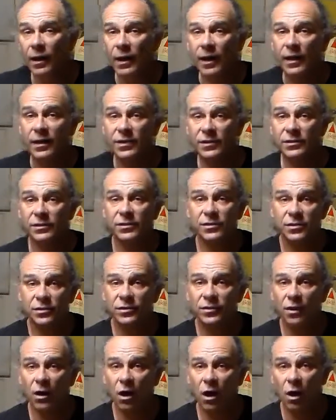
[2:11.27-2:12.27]

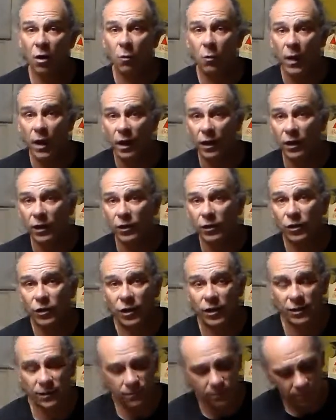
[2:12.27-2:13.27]
is all well and
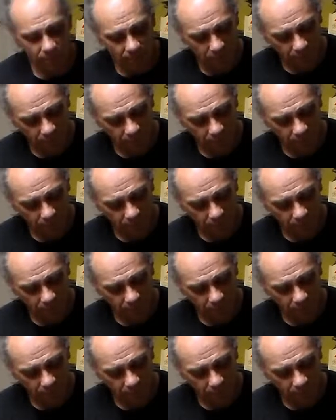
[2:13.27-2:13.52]
good.